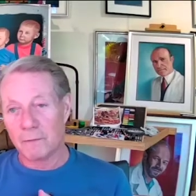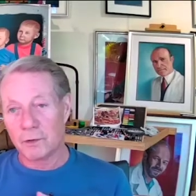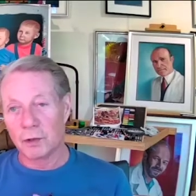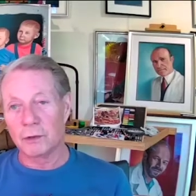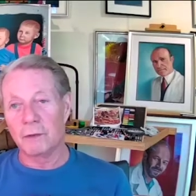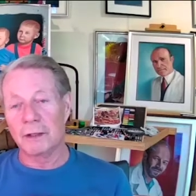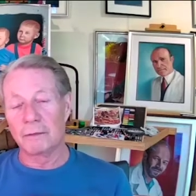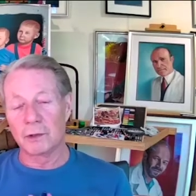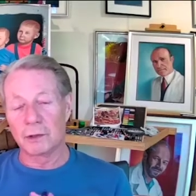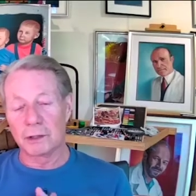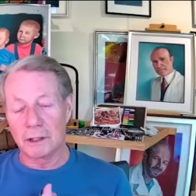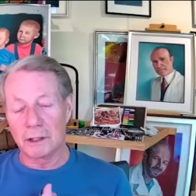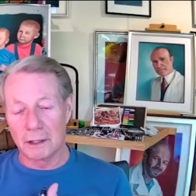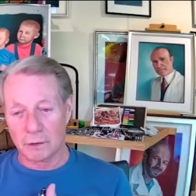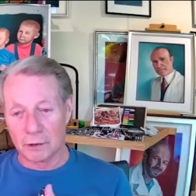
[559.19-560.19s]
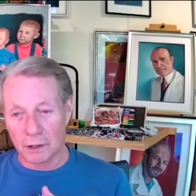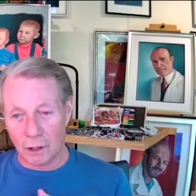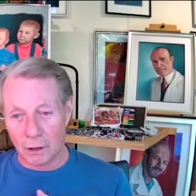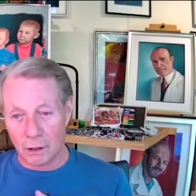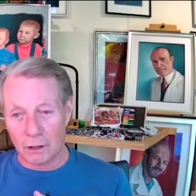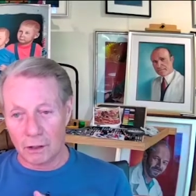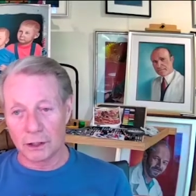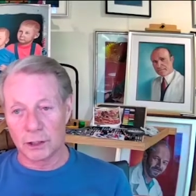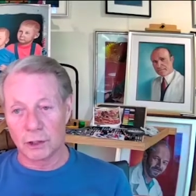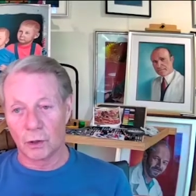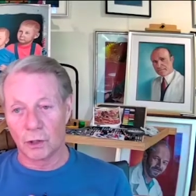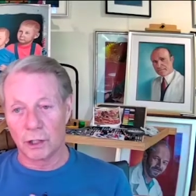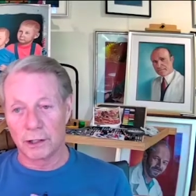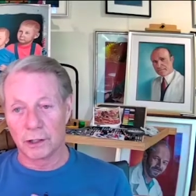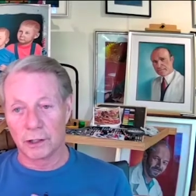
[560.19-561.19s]
it was a long
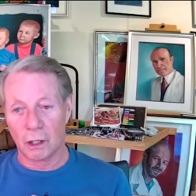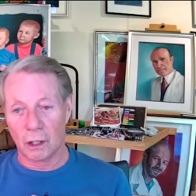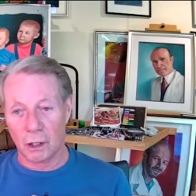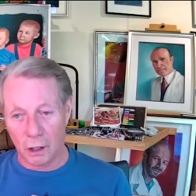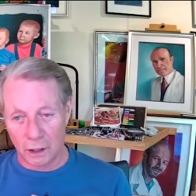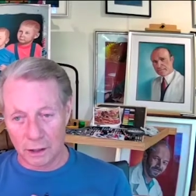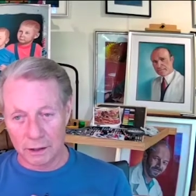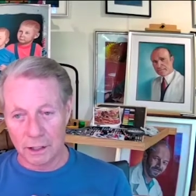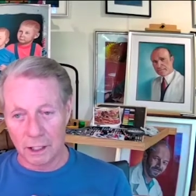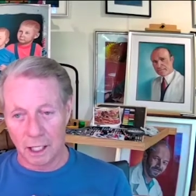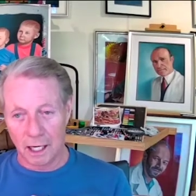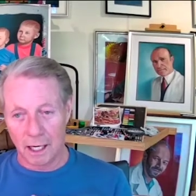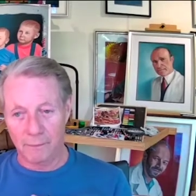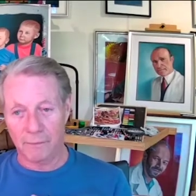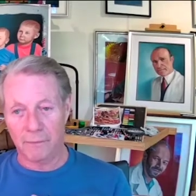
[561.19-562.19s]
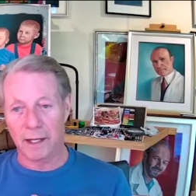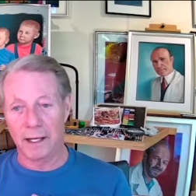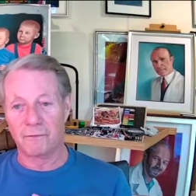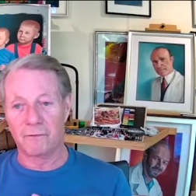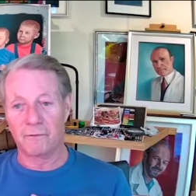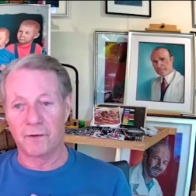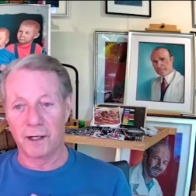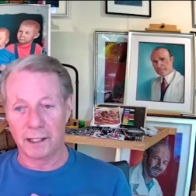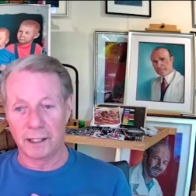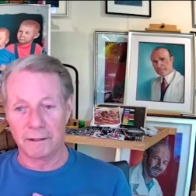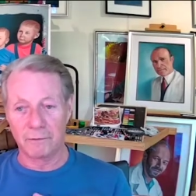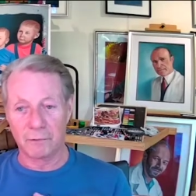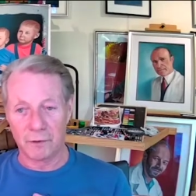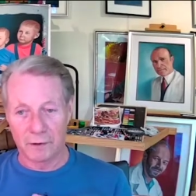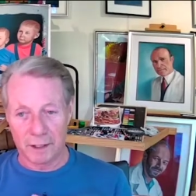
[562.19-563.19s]
story, took a long time, and finally
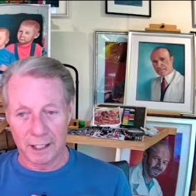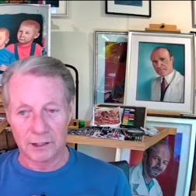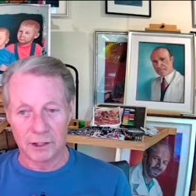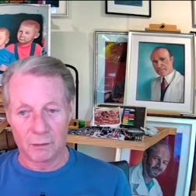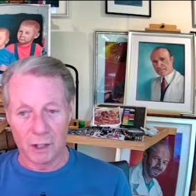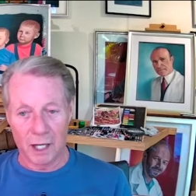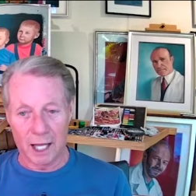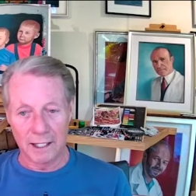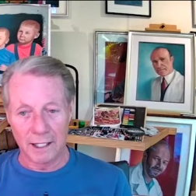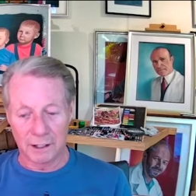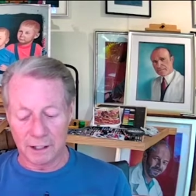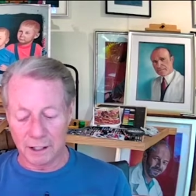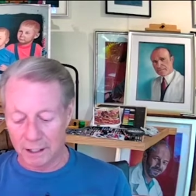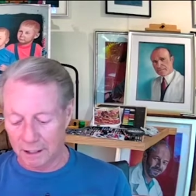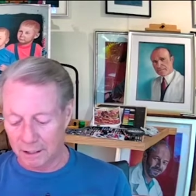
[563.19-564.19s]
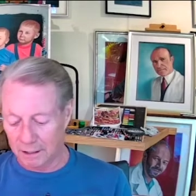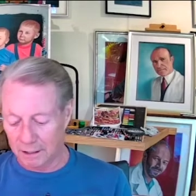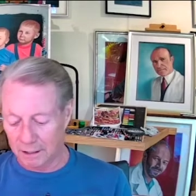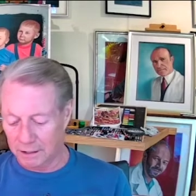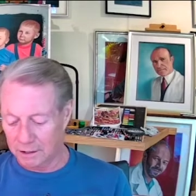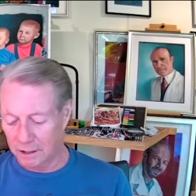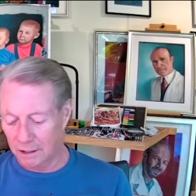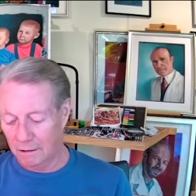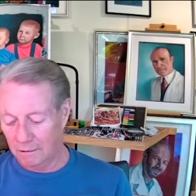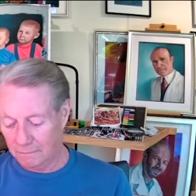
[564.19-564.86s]
we got some light at the end of the tunnel.